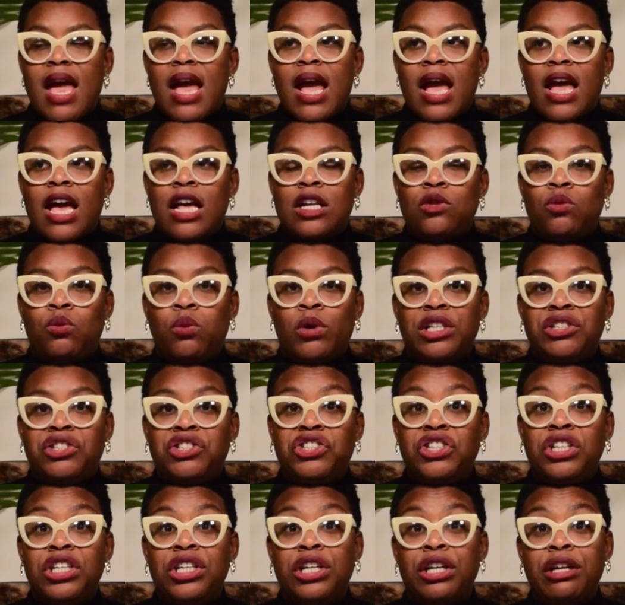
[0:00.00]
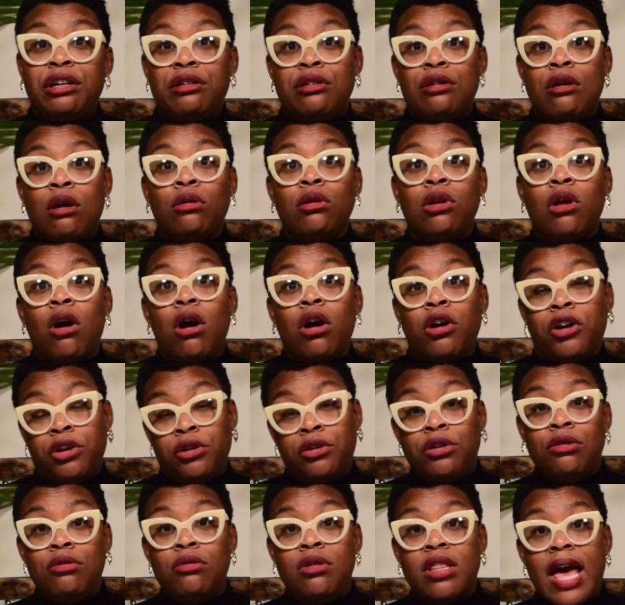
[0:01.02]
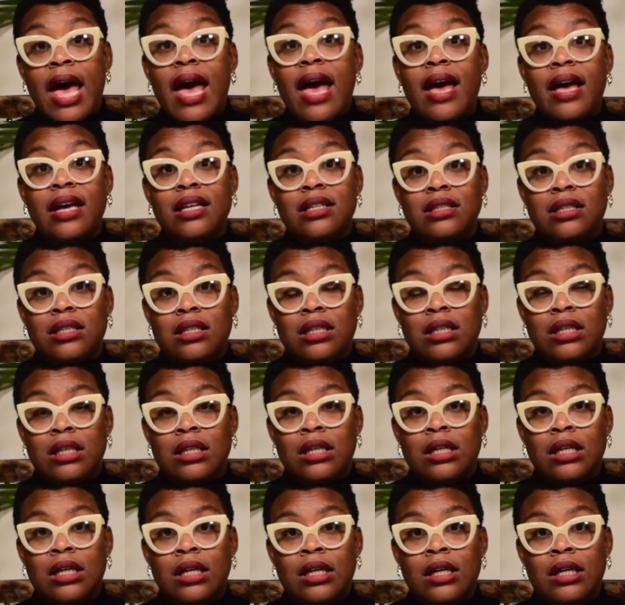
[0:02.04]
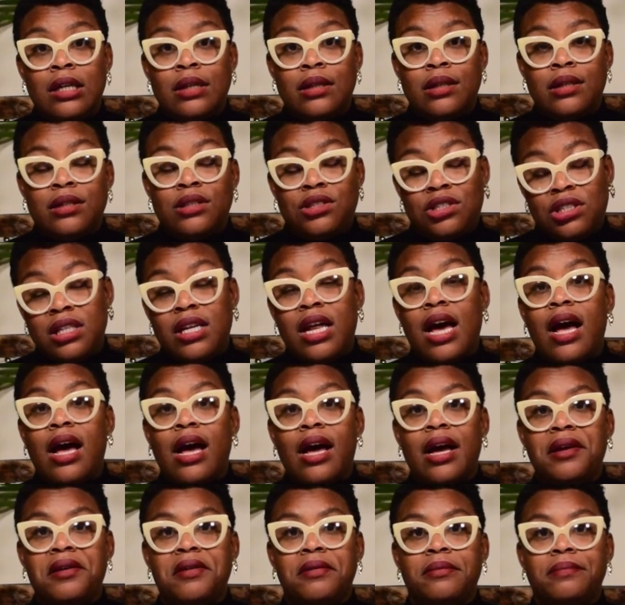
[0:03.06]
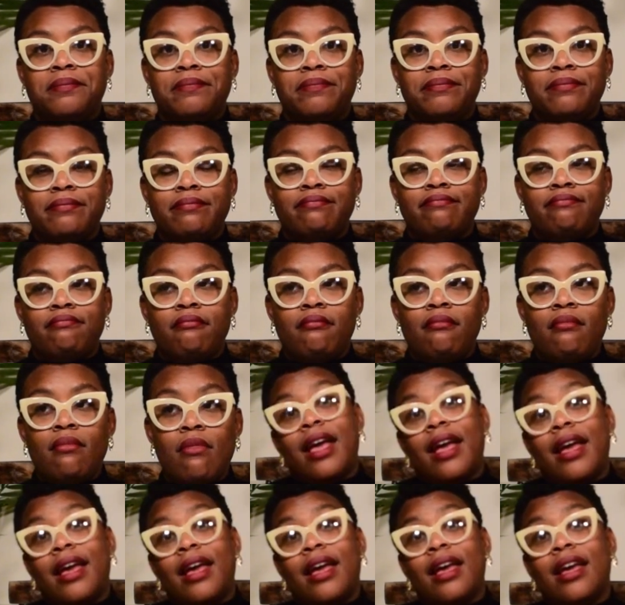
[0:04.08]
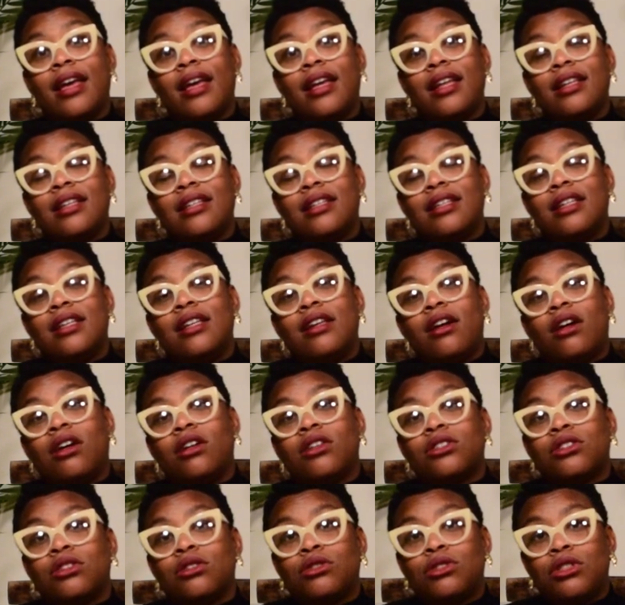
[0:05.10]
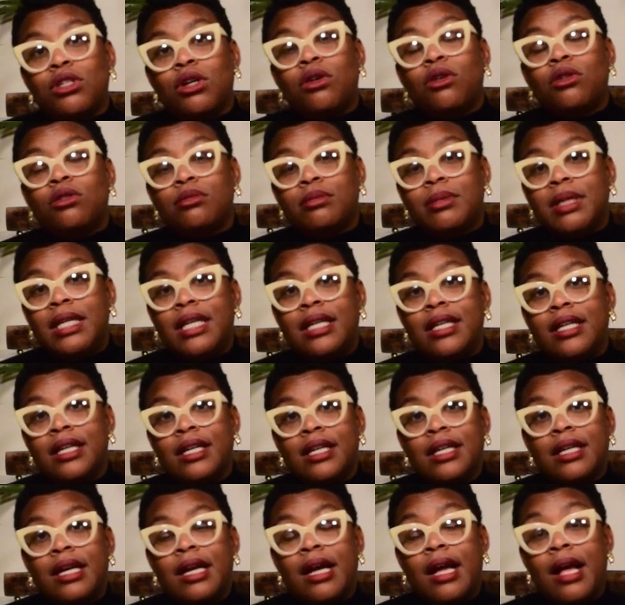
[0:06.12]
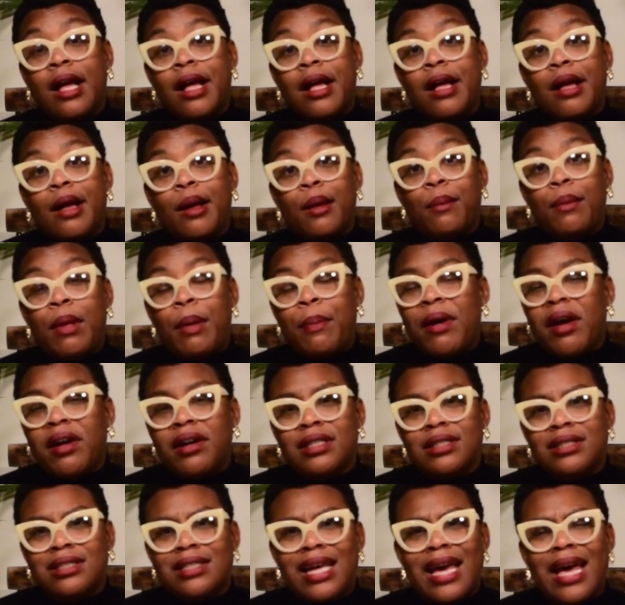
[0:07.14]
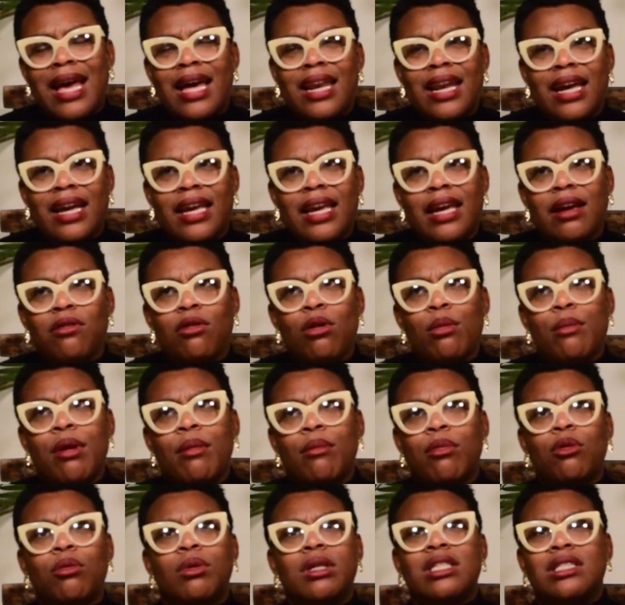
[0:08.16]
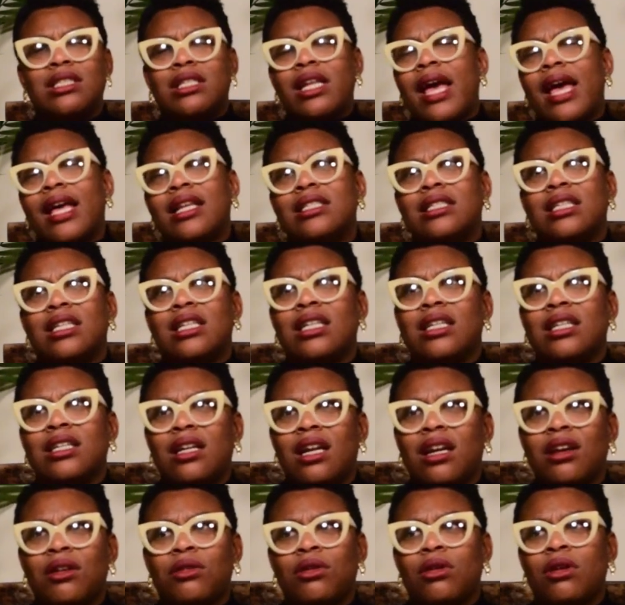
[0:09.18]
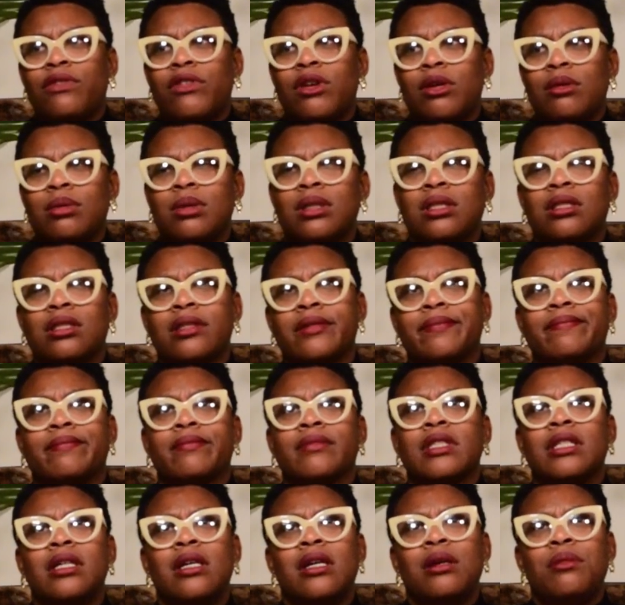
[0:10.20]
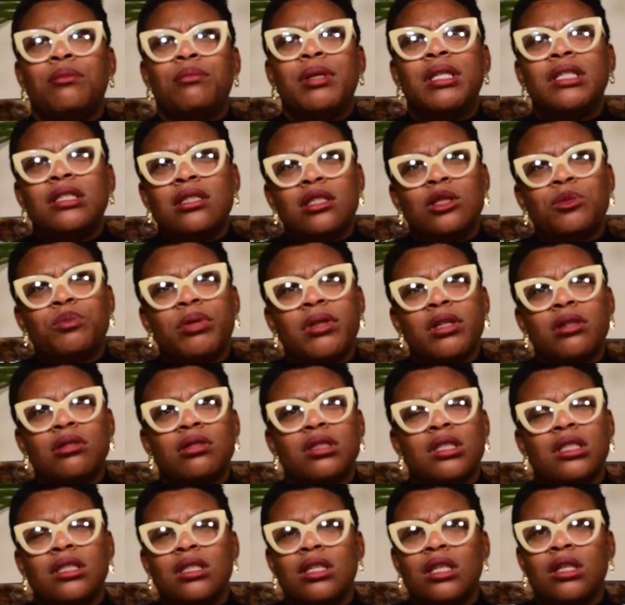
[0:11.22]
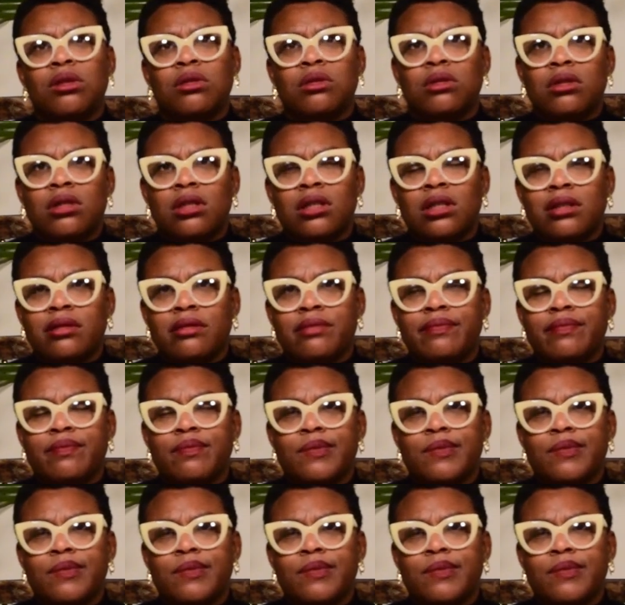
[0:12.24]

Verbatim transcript: And when she could no longer do that, she died. And he also told me about his dad. I can't remember what his dad did. I don't know if he was a business person or